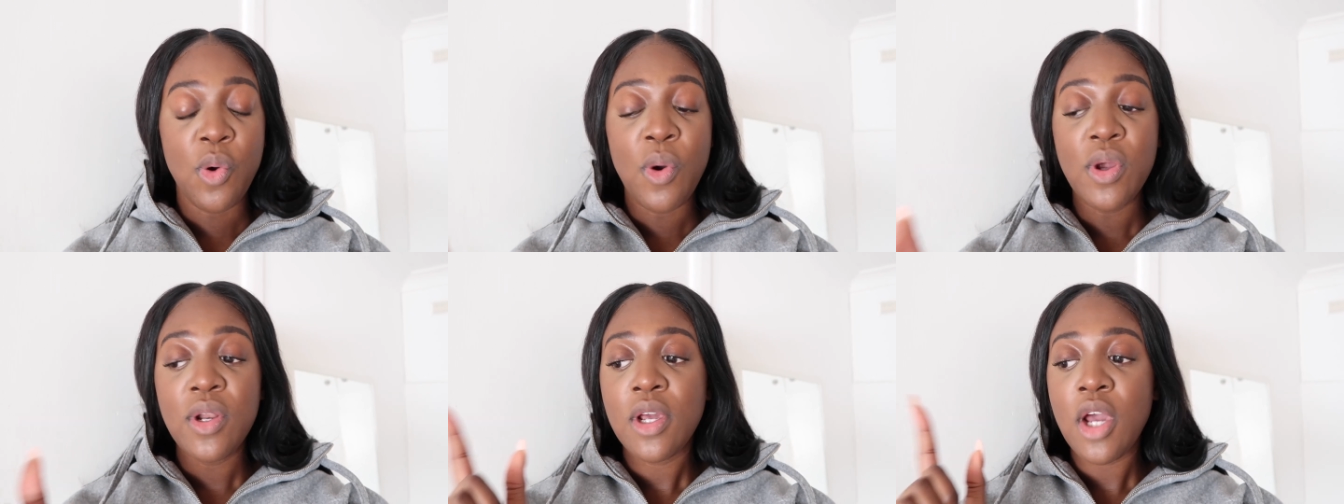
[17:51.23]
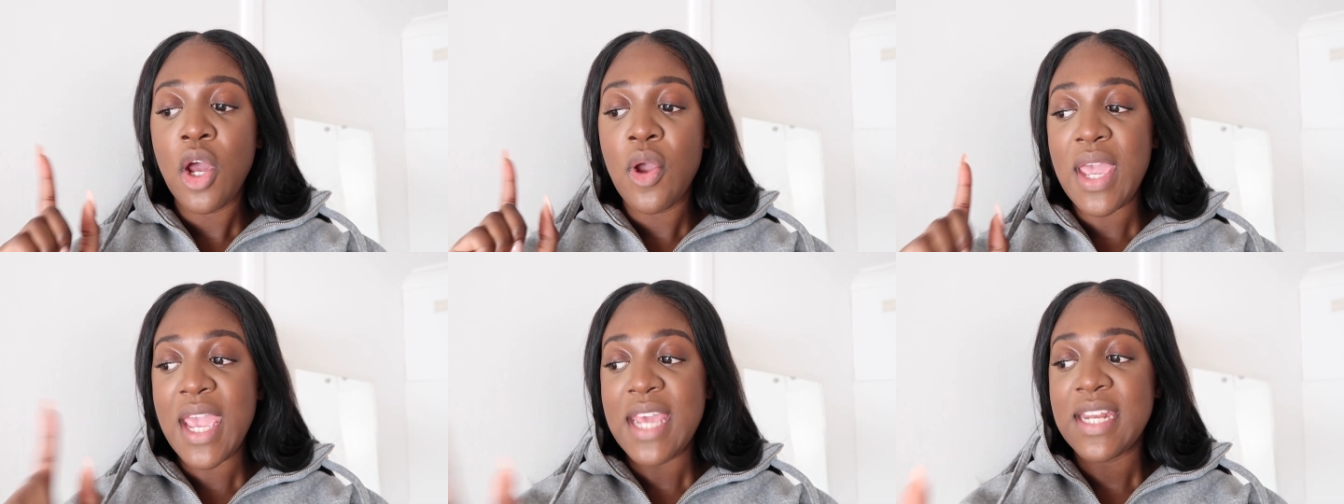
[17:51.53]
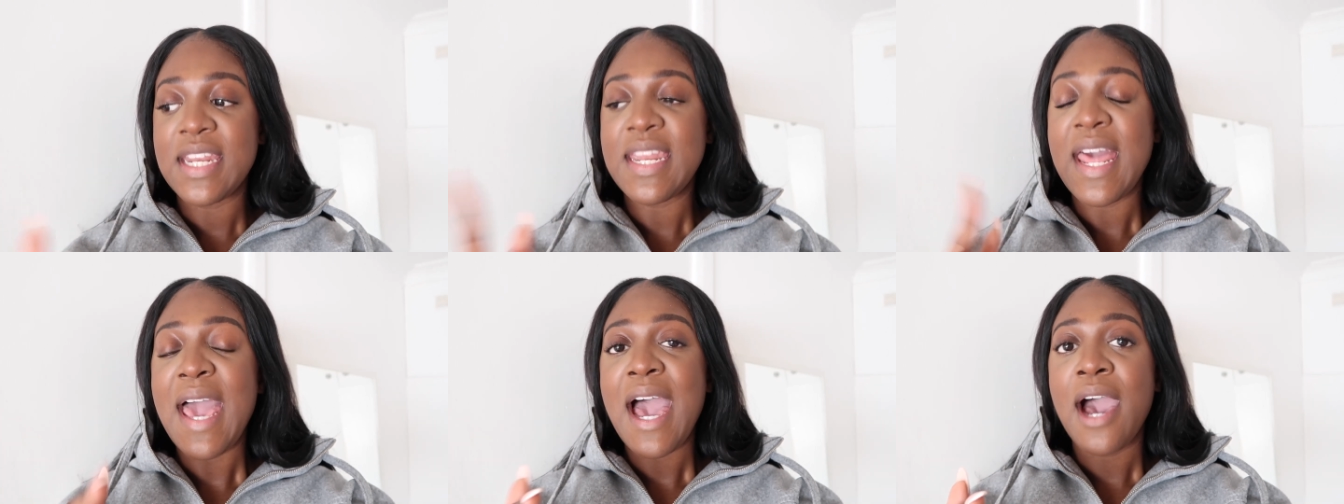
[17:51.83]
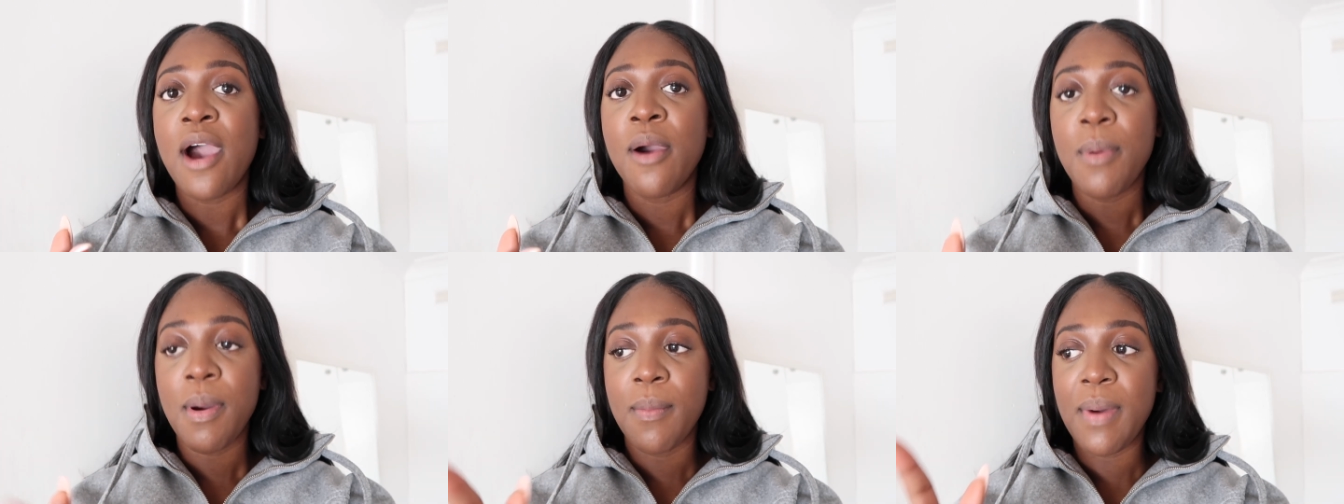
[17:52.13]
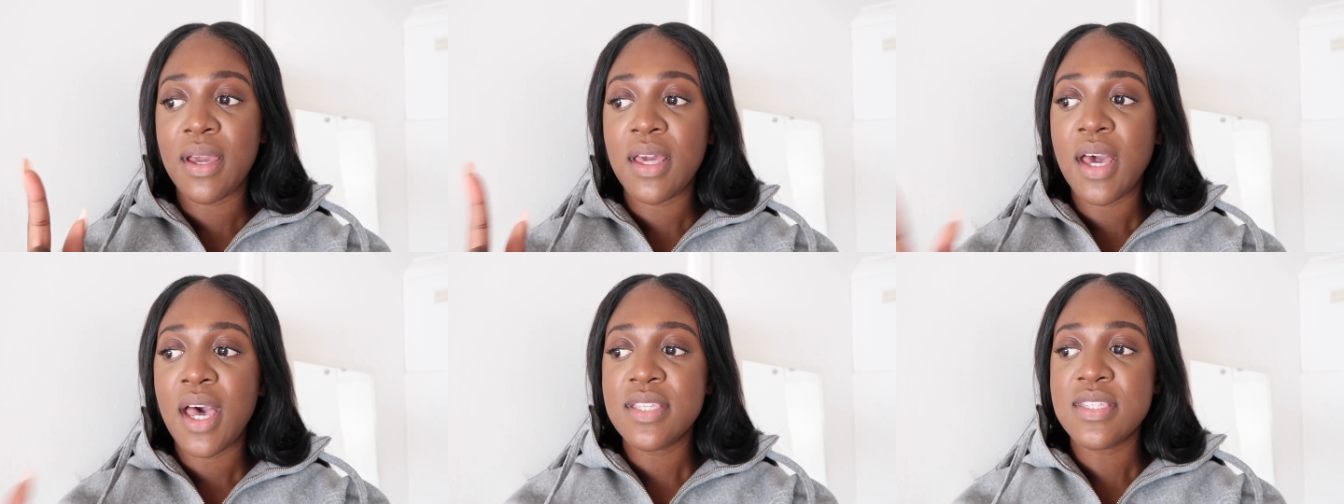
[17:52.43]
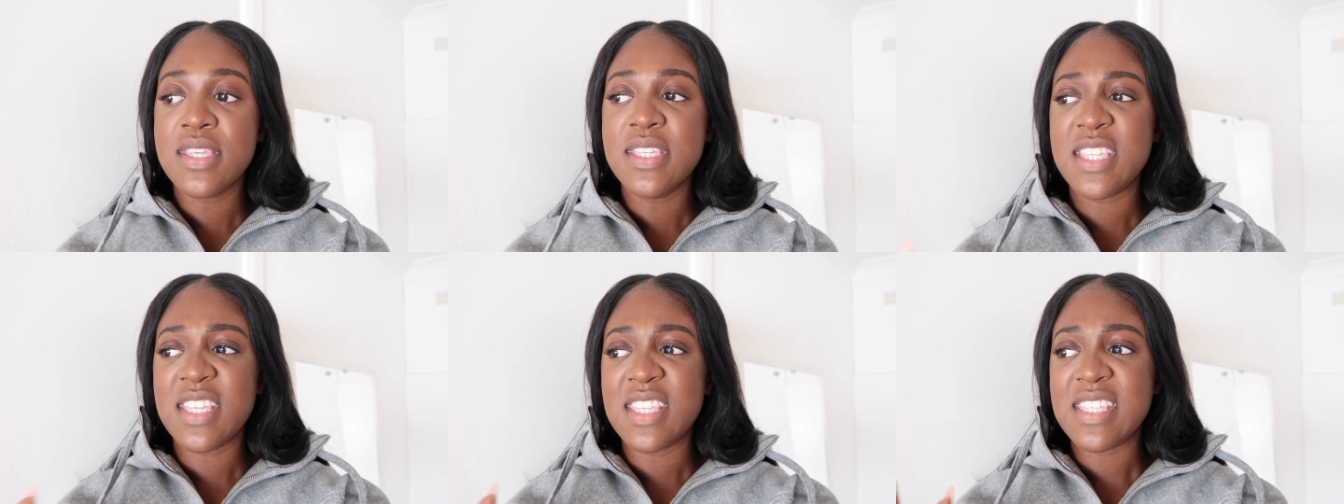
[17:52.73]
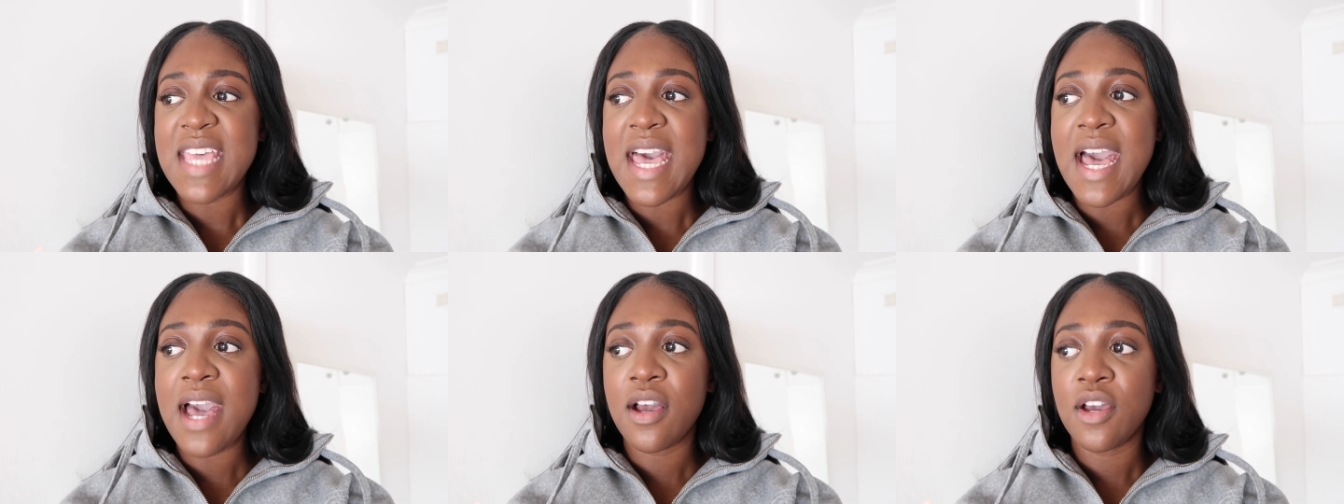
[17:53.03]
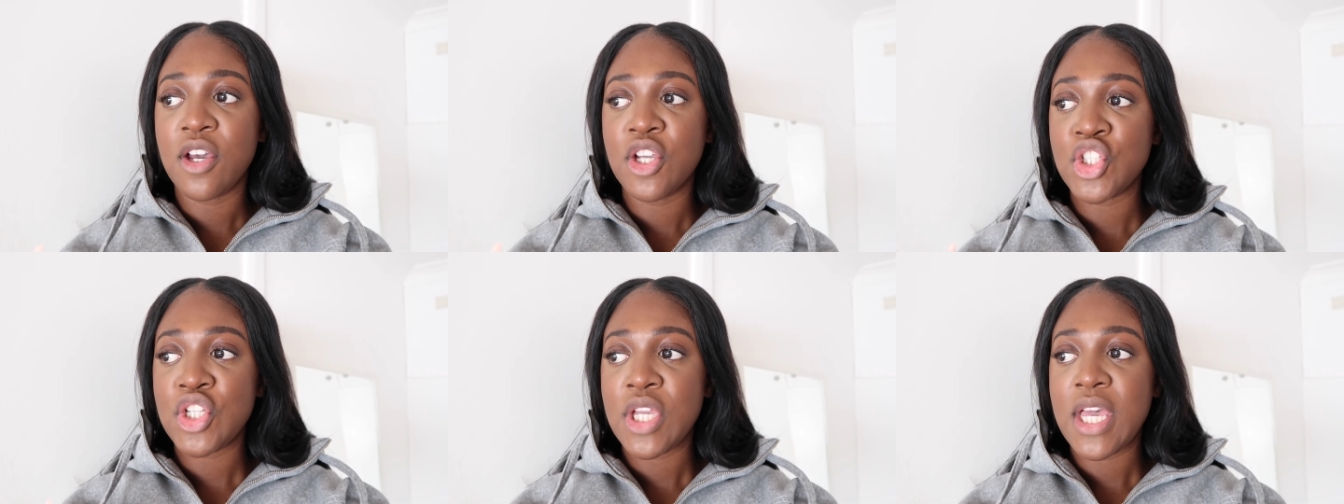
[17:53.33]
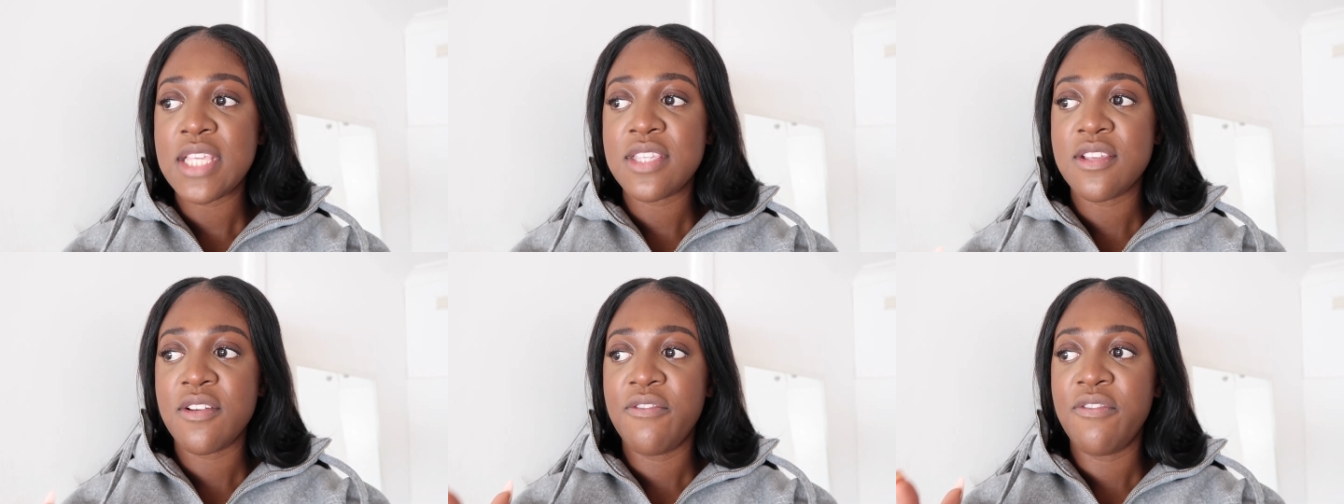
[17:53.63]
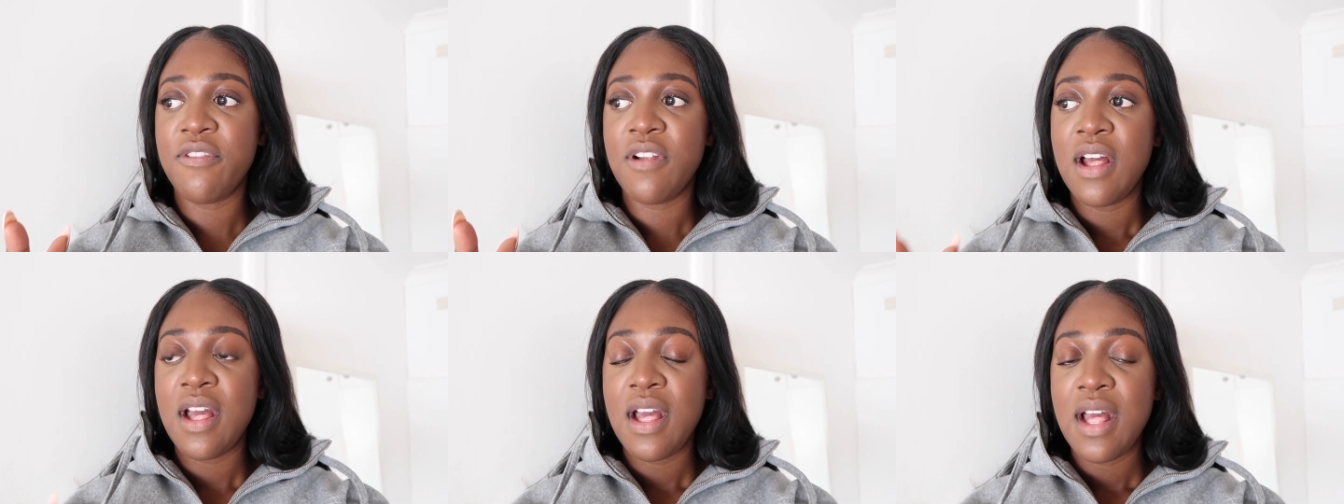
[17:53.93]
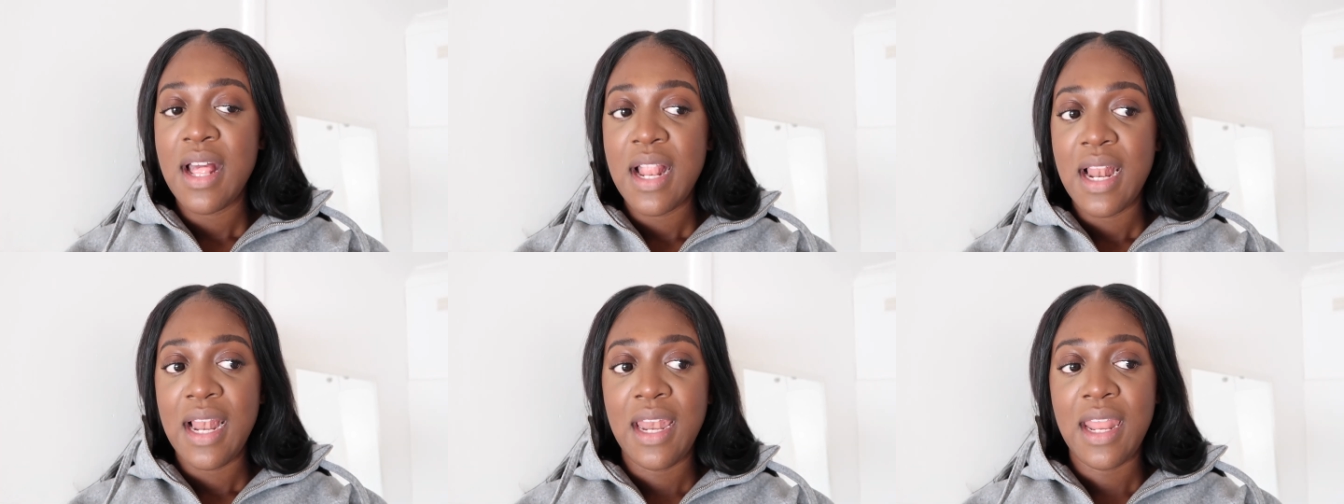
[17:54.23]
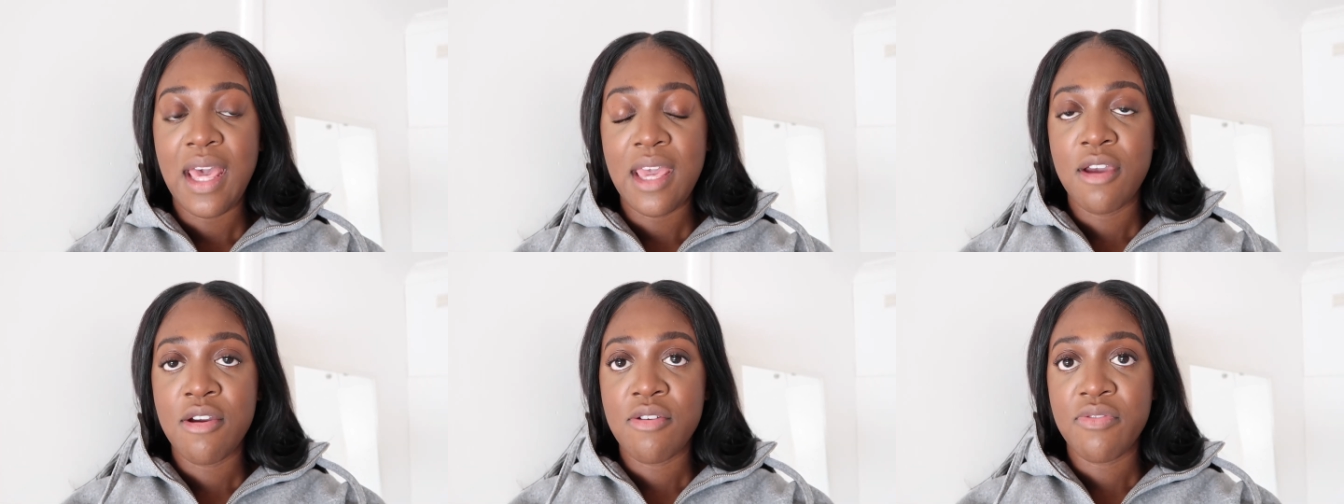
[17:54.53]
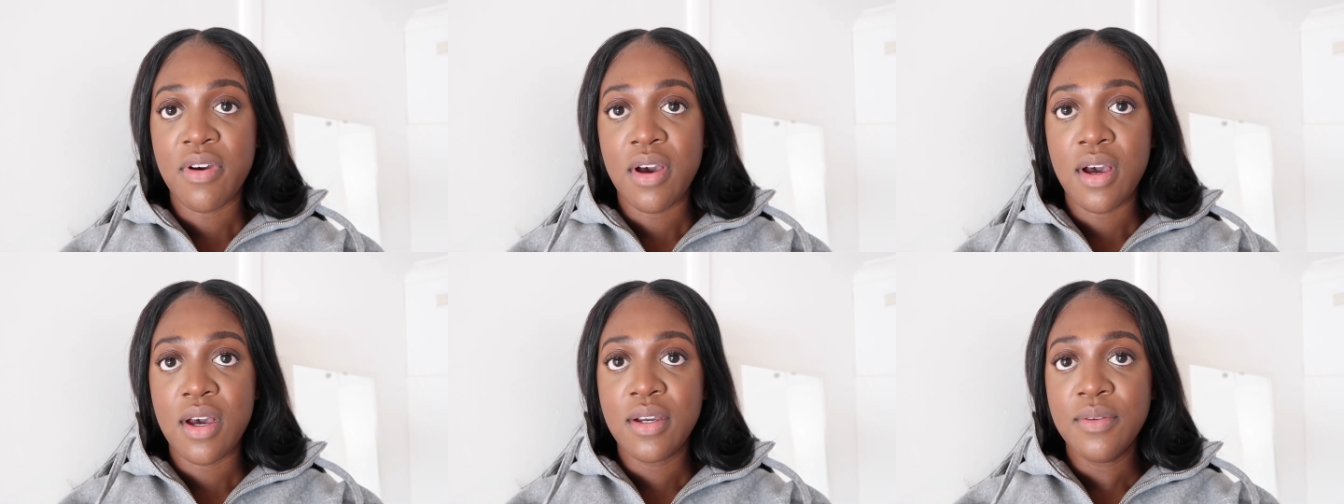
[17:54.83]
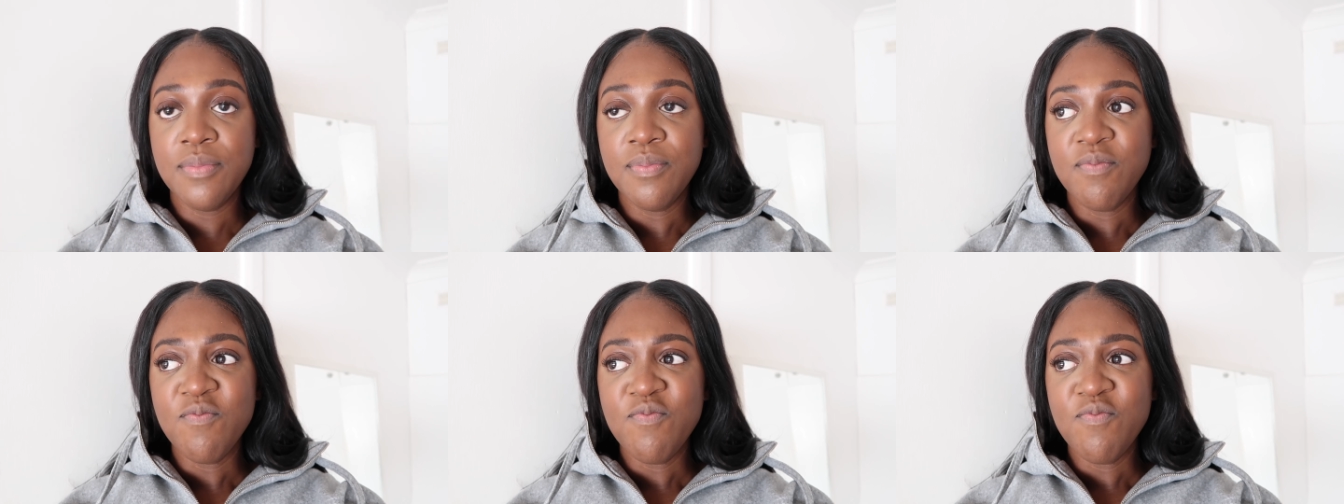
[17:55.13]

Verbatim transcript: I want to go in and out, but my cousin's in town because she has a layover